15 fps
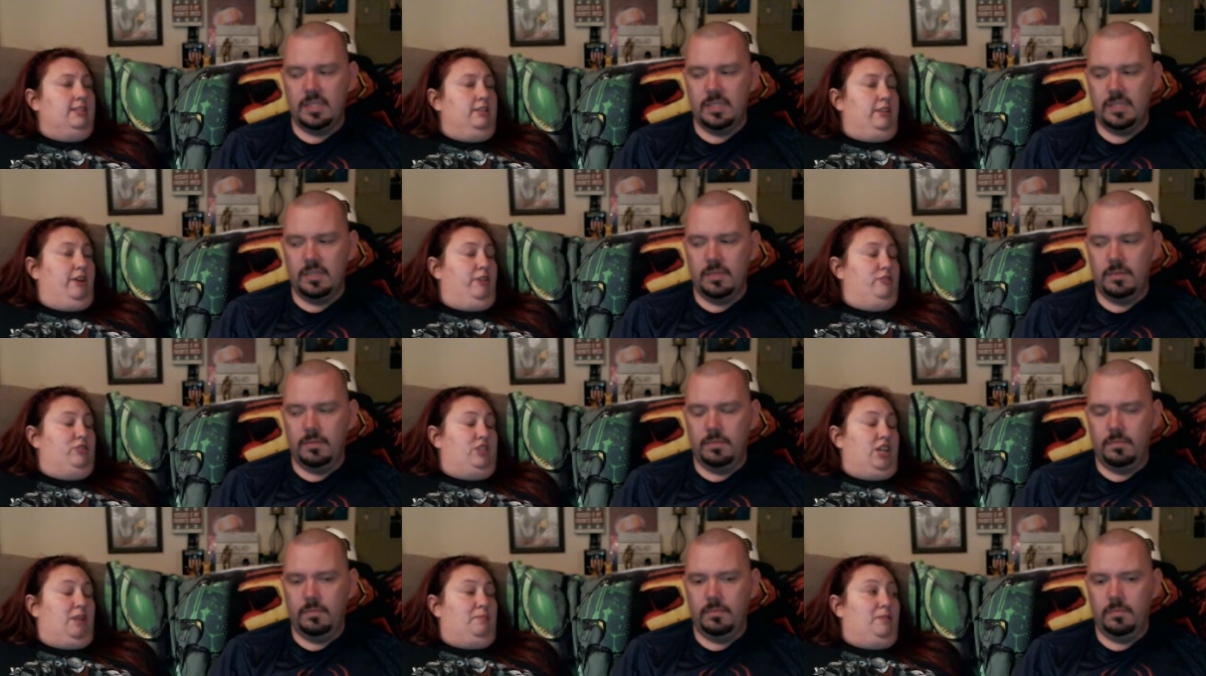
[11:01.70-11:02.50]
Speaker 1: in no
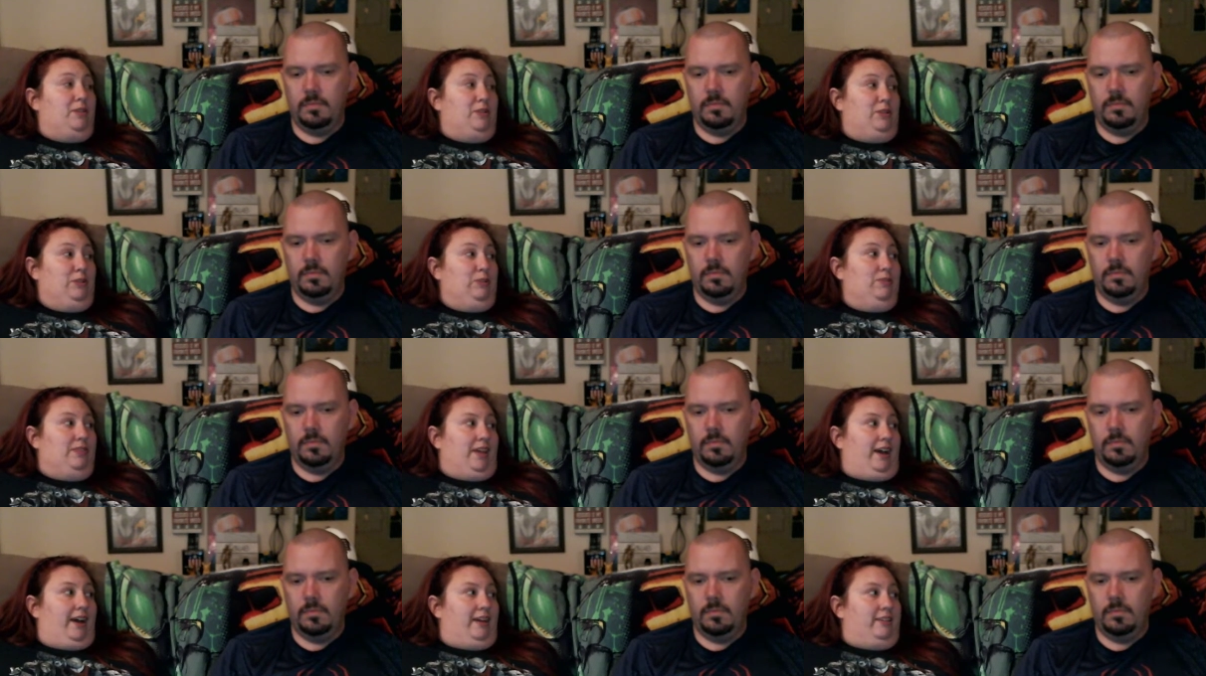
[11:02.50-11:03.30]
shape to
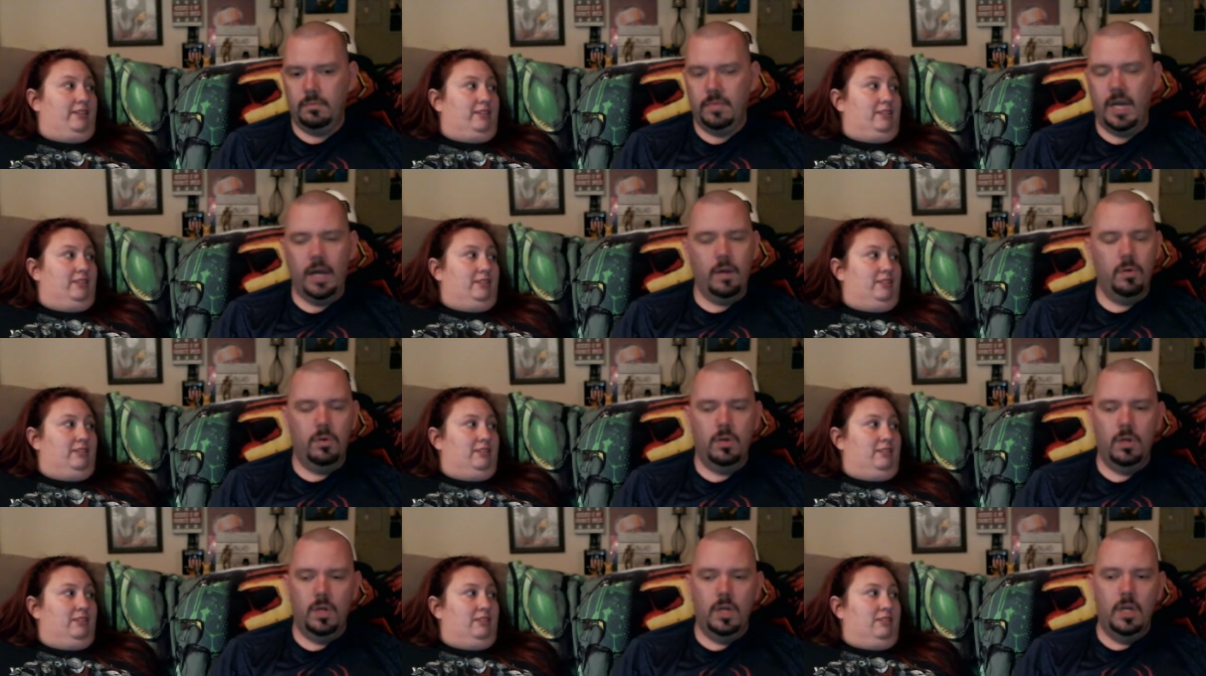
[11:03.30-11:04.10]
do that.
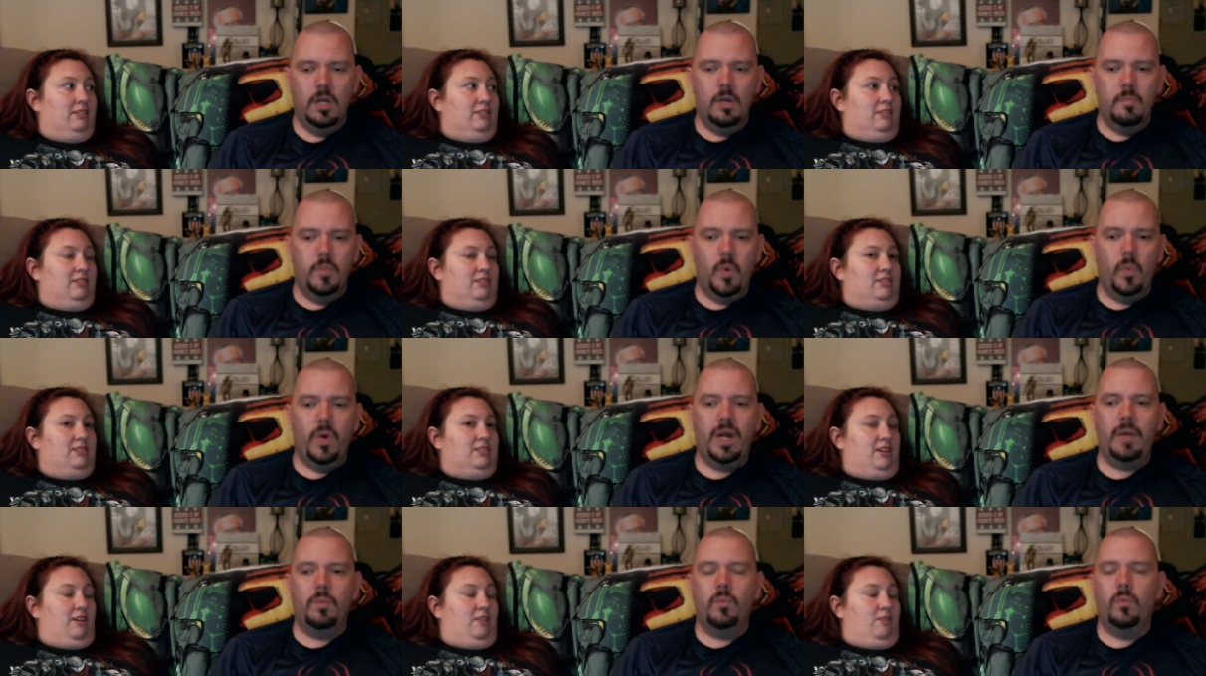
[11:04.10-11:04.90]
Speaker 2: No. But
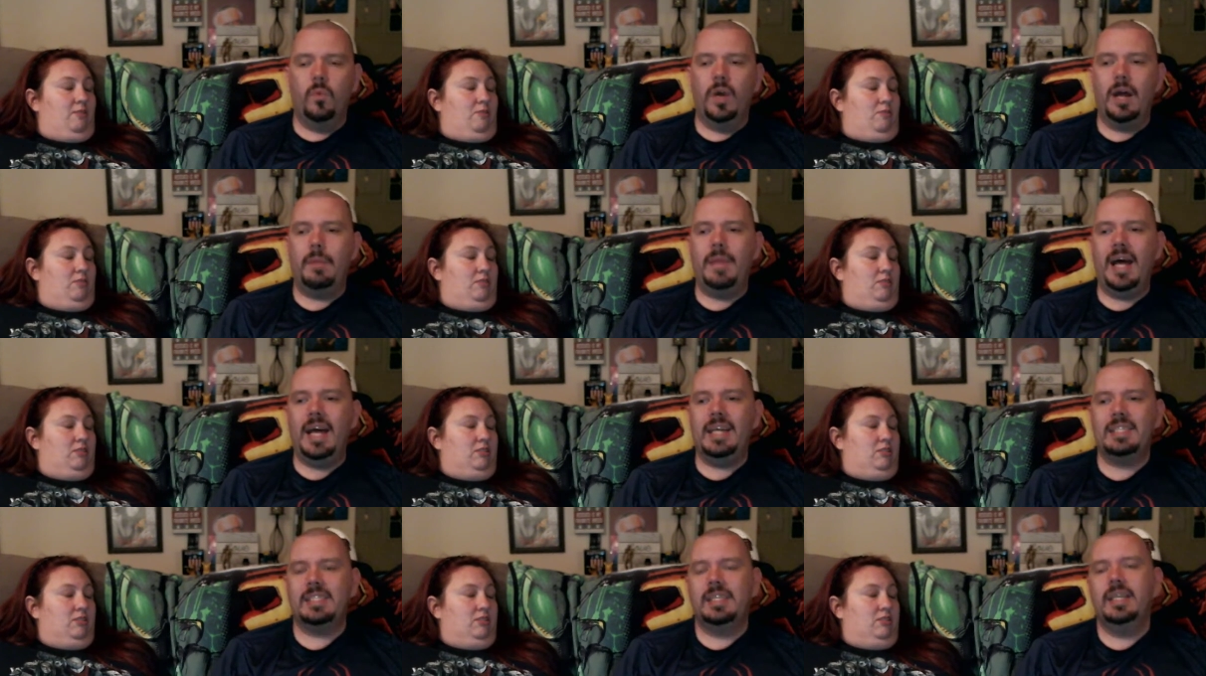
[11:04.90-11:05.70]
what, so, I'm, what I'm
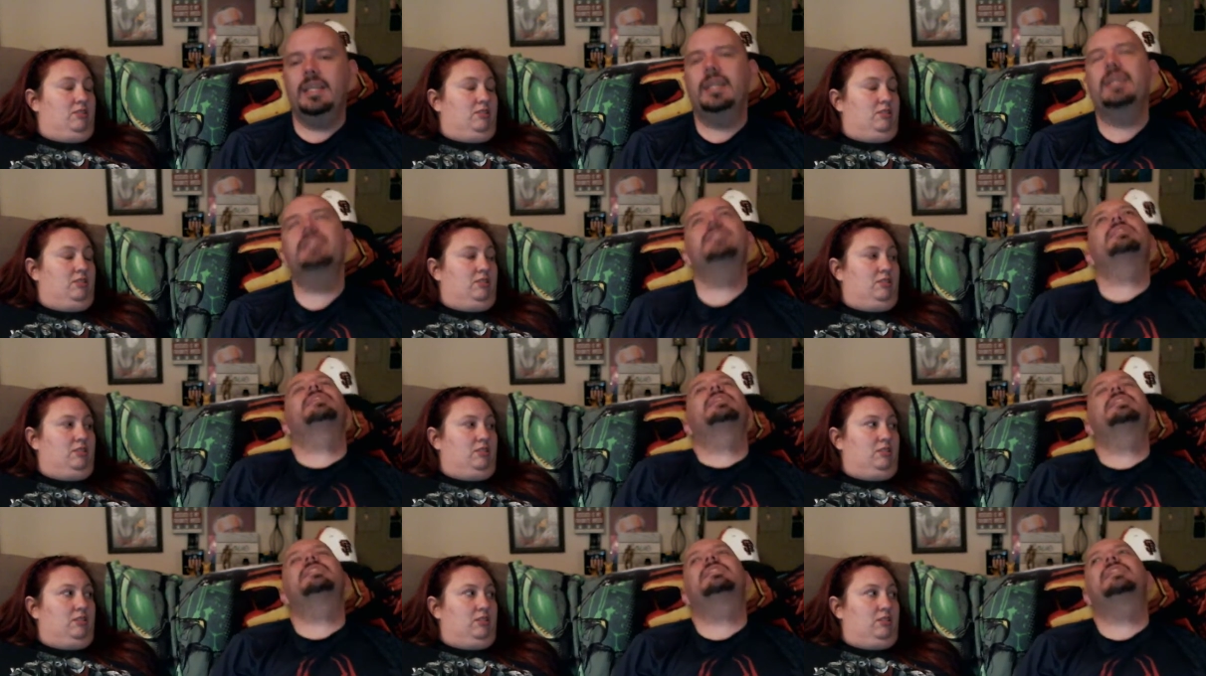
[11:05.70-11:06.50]
asking is
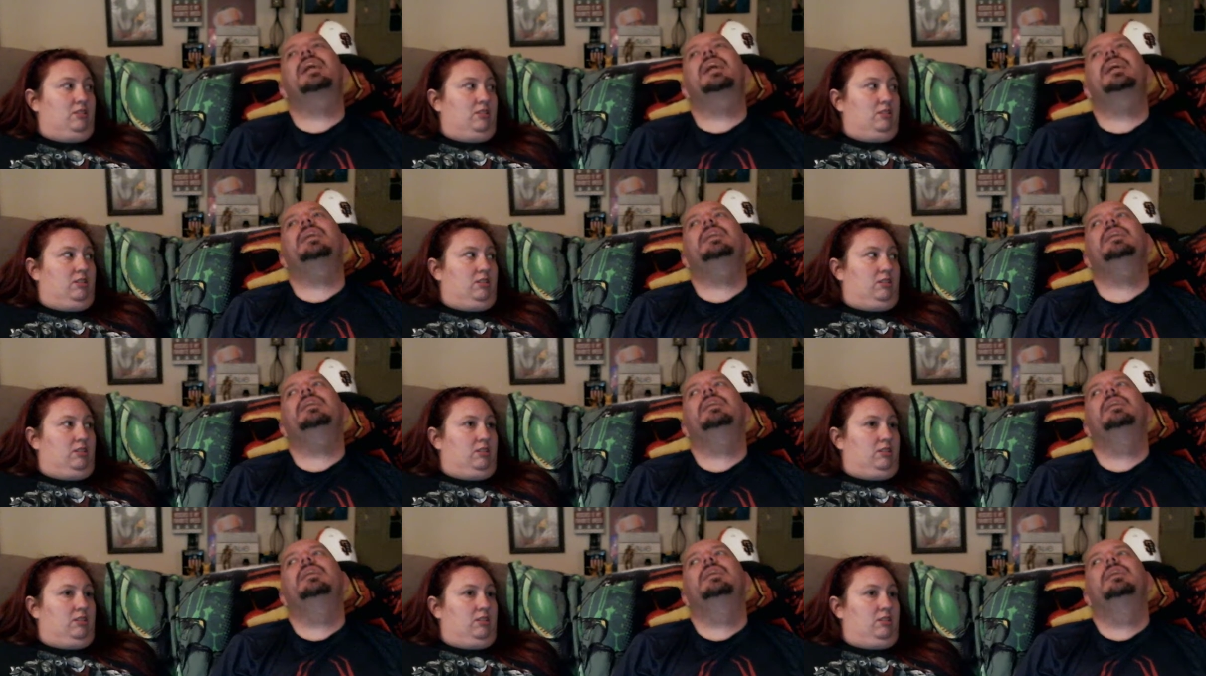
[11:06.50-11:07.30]
let's say
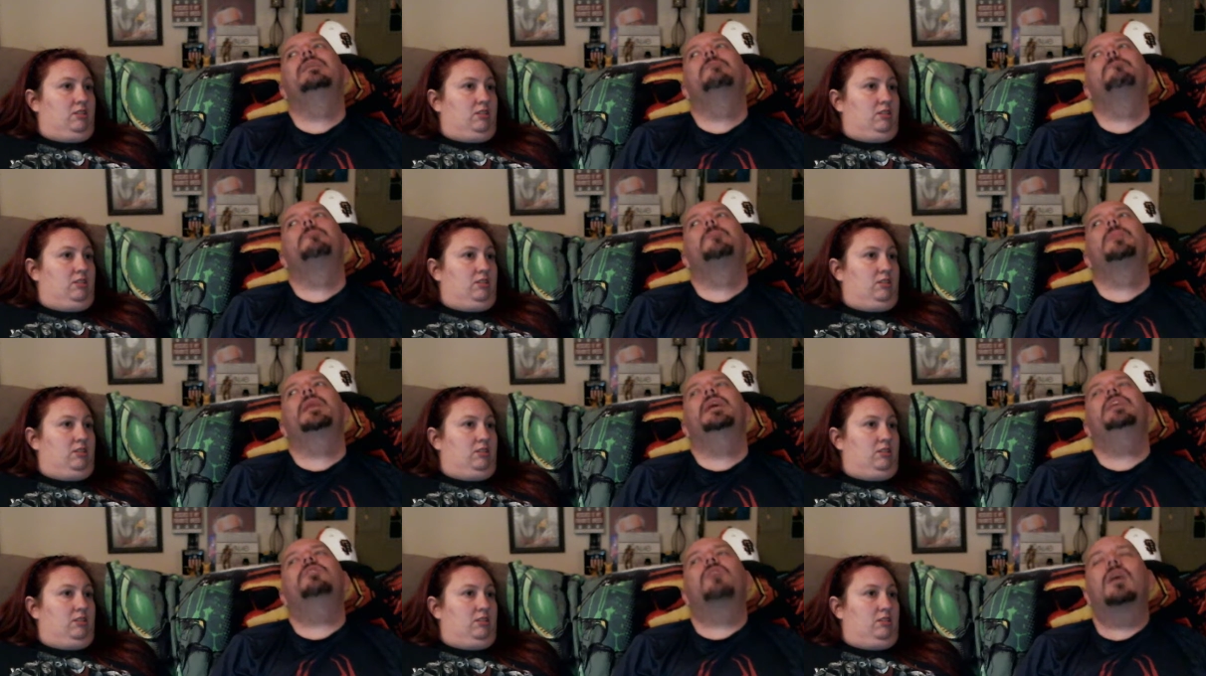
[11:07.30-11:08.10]

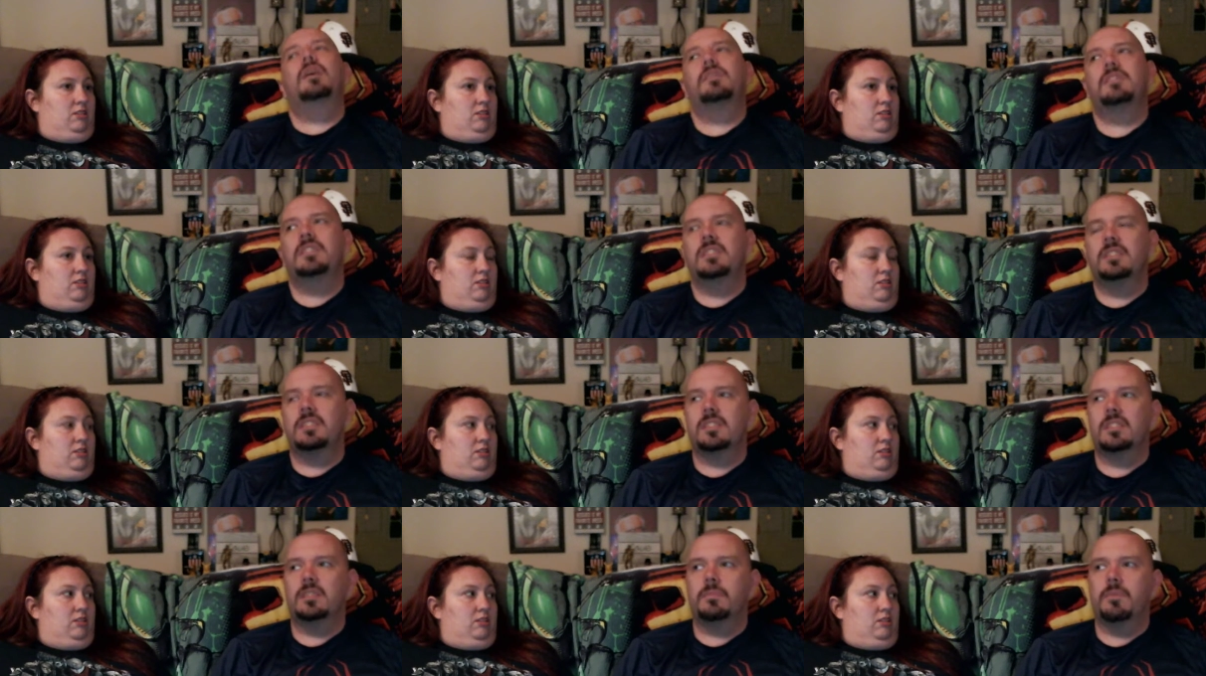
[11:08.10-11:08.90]
he
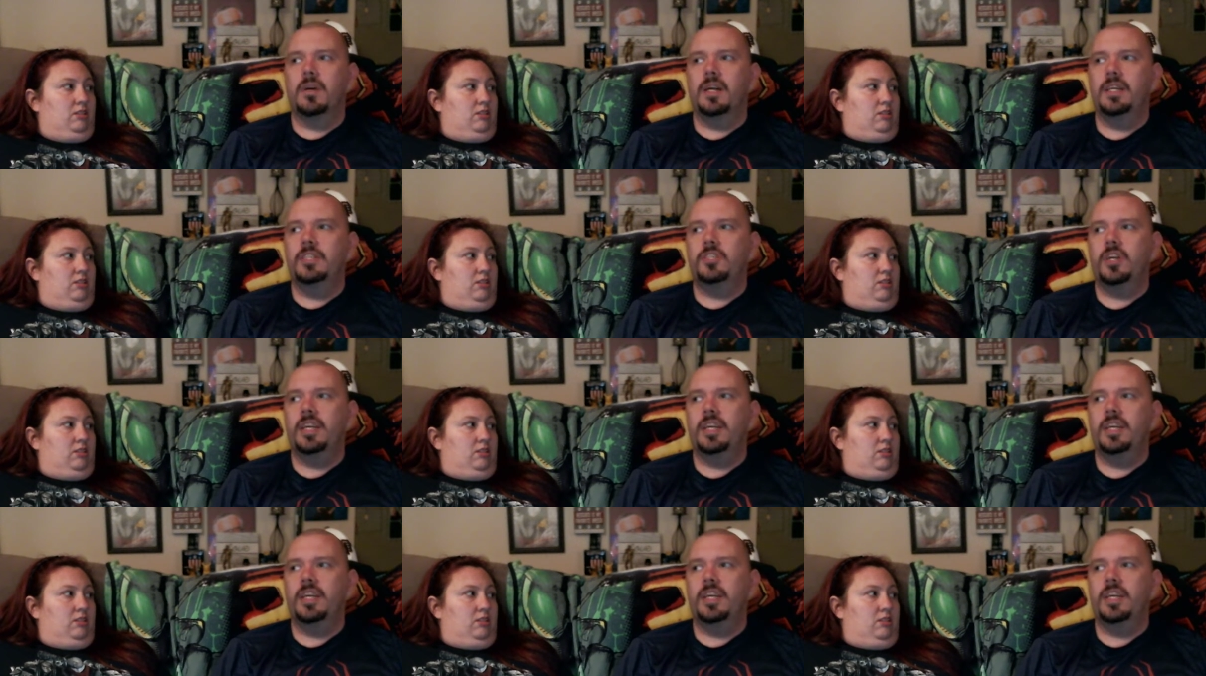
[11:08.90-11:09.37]
crosses the bridge or